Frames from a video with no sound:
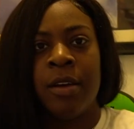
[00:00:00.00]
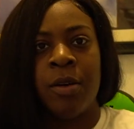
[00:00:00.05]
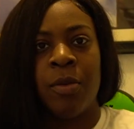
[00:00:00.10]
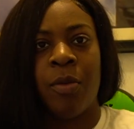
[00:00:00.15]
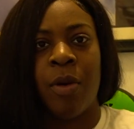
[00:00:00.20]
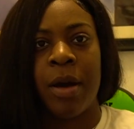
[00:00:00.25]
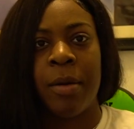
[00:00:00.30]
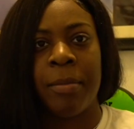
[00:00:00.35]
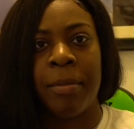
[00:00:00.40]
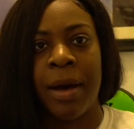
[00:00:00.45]

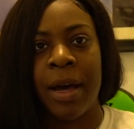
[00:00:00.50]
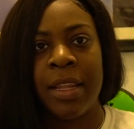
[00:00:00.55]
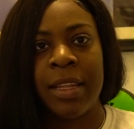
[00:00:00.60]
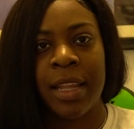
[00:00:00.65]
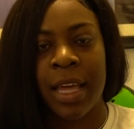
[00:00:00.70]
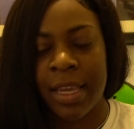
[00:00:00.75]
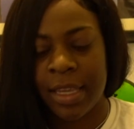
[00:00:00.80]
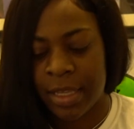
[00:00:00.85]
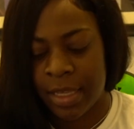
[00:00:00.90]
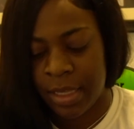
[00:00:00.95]
Why my
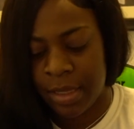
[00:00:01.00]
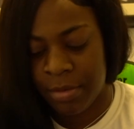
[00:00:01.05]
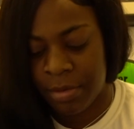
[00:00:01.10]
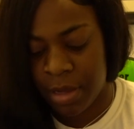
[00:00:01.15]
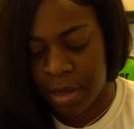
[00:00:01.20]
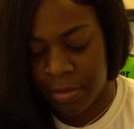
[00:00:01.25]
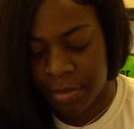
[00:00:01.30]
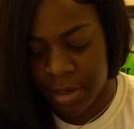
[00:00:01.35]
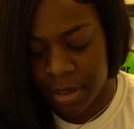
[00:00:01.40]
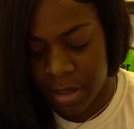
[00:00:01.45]
light keep
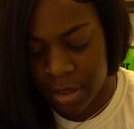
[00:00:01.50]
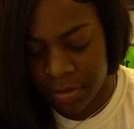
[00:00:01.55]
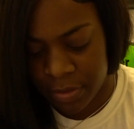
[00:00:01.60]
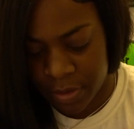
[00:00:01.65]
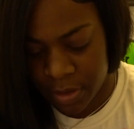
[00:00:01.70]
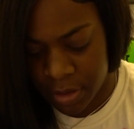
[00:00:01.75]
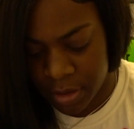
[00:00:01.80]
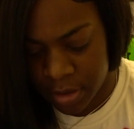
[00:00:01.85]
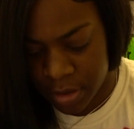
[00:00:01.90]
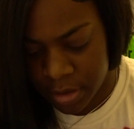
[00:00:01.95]
coming off,
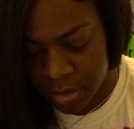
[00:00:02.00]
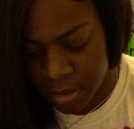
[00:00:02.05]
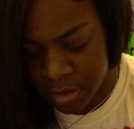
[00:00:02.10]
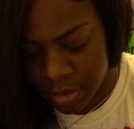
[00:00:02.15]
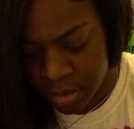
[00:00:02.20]
y'all?